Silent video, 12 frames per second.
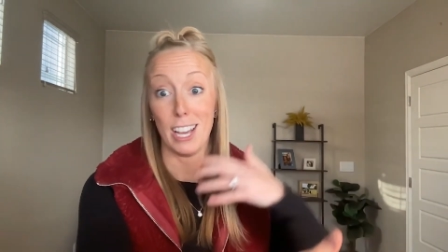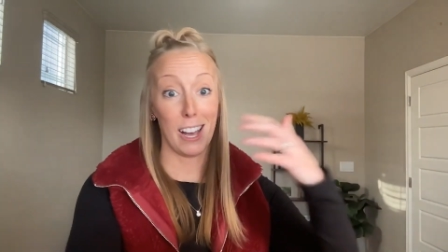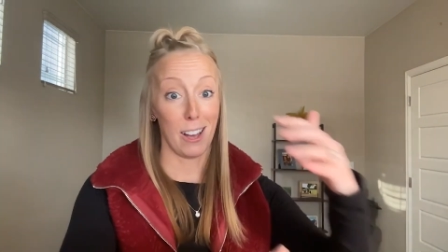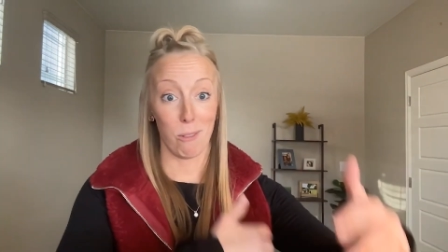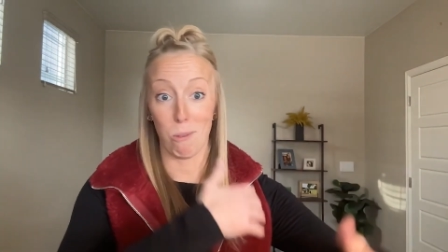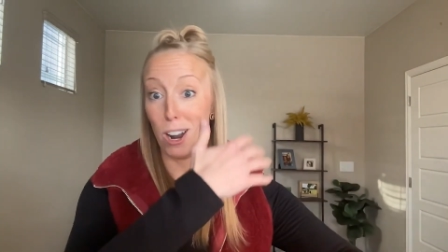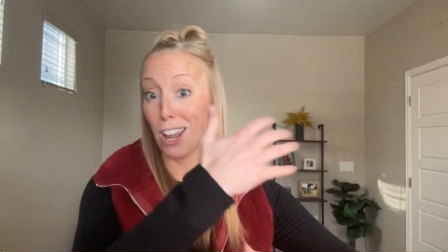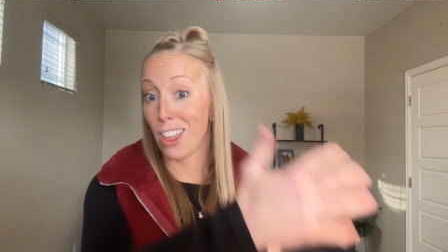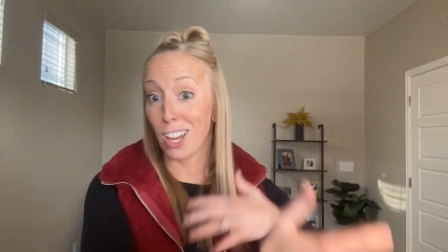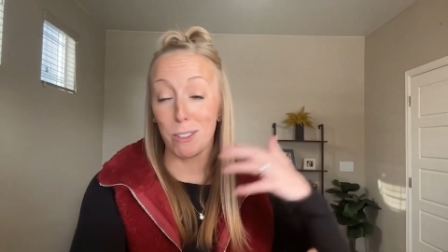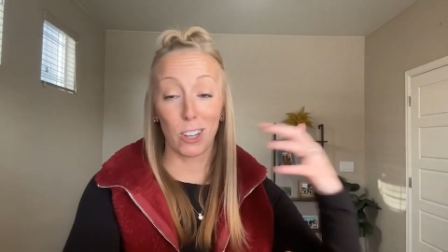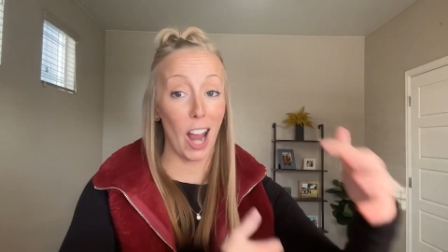one of the
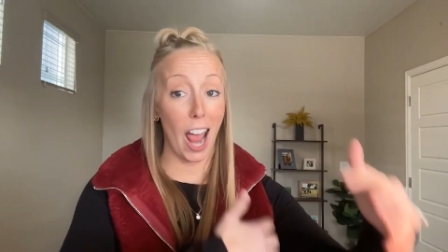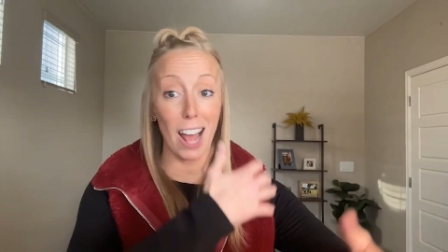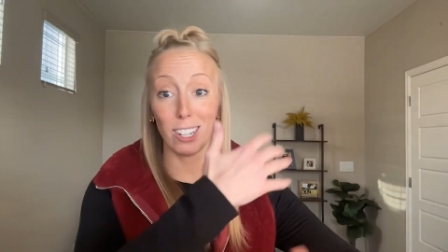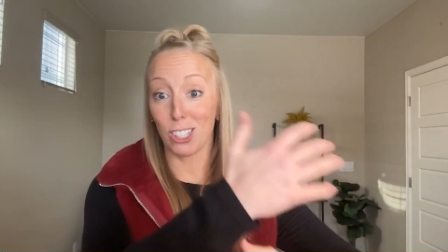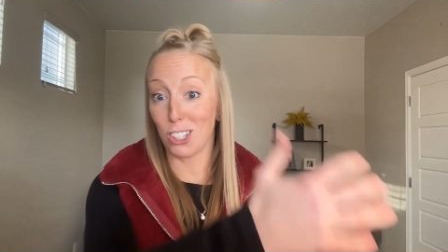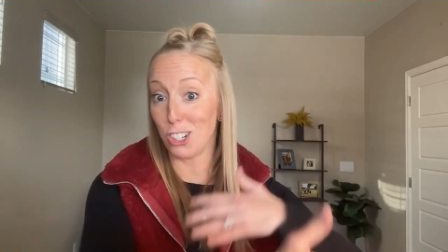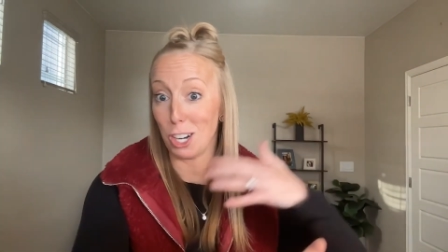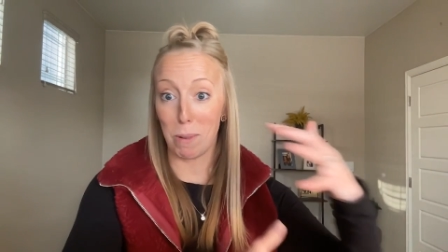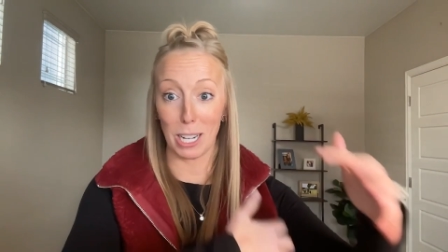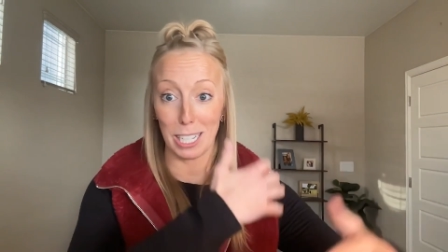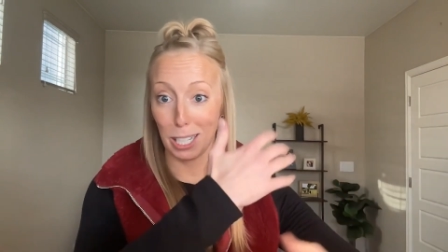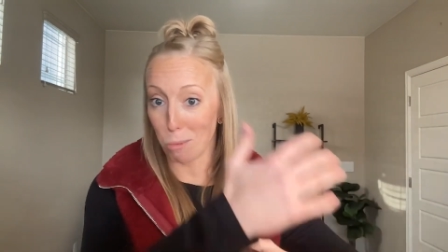chat
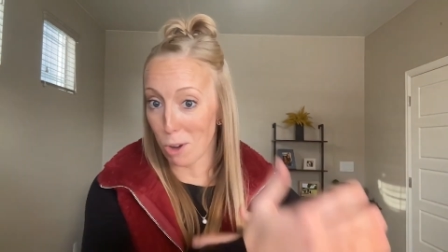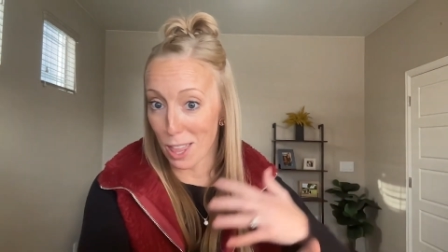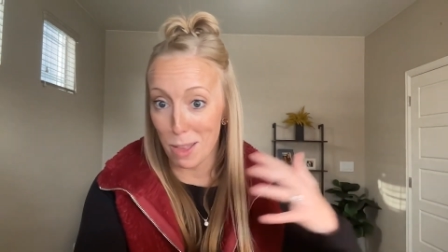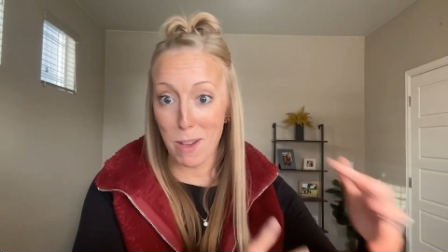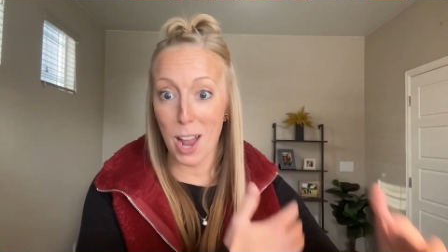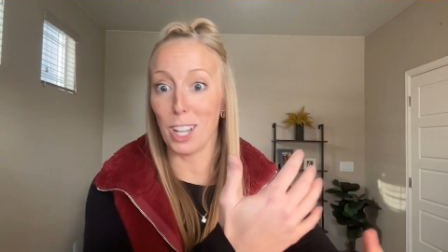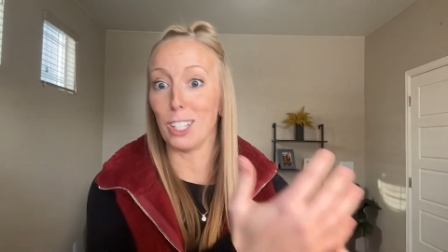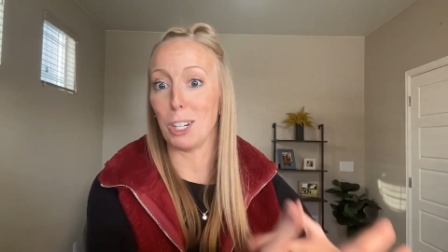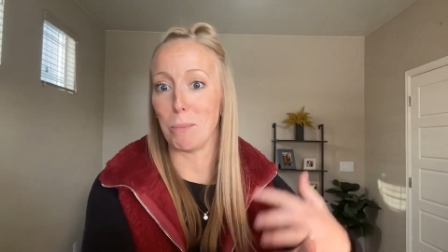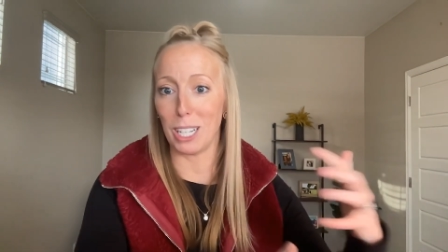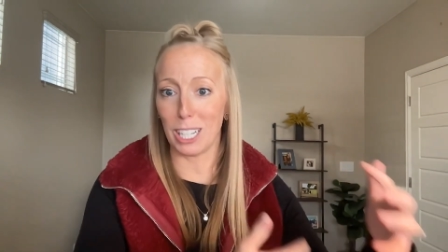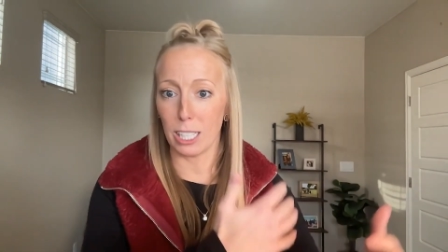GPTs, one of the many
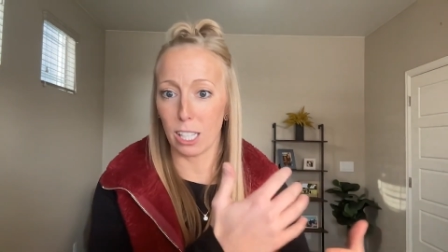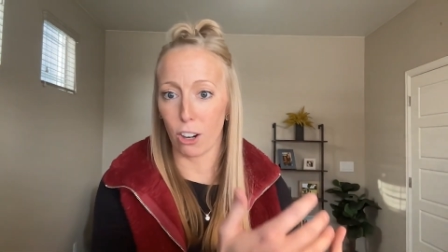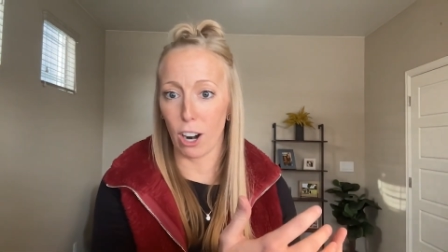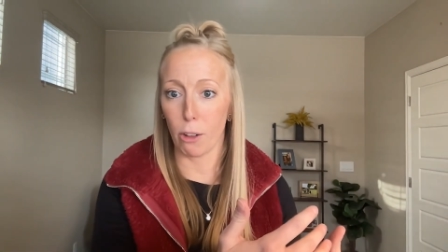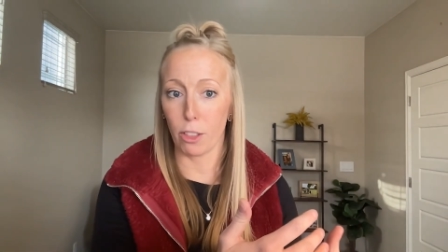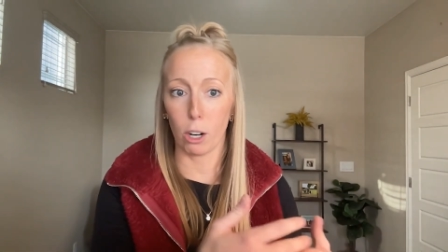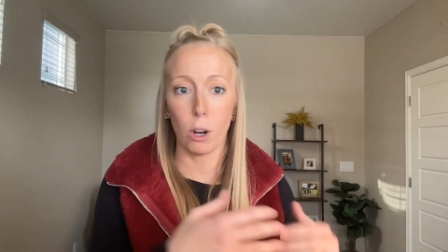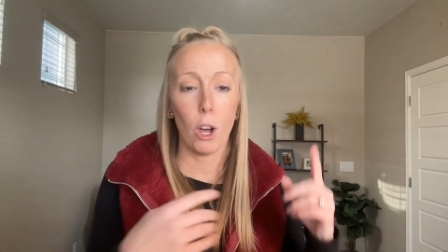GPTs that are out there.